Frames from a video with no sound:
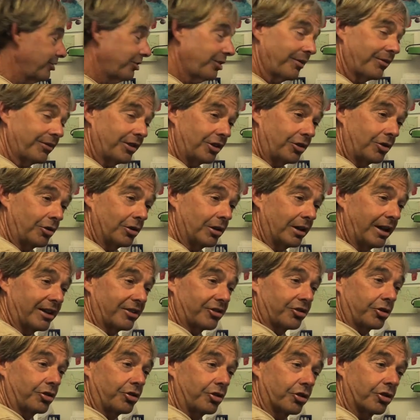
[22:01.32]
72 lakes,
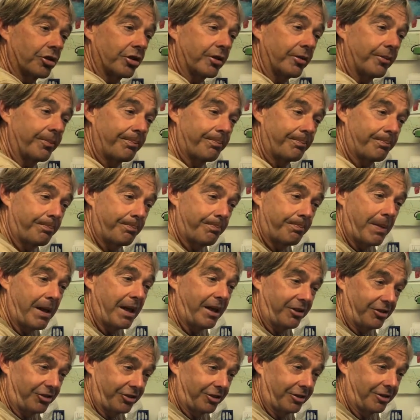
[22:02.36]
so you're the
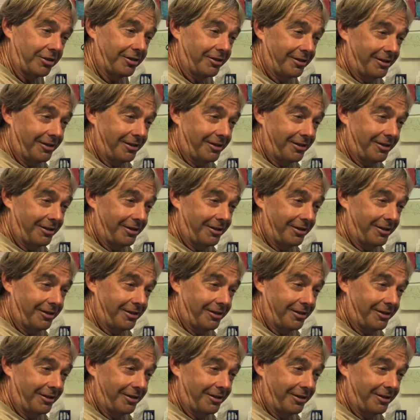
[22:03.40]
best.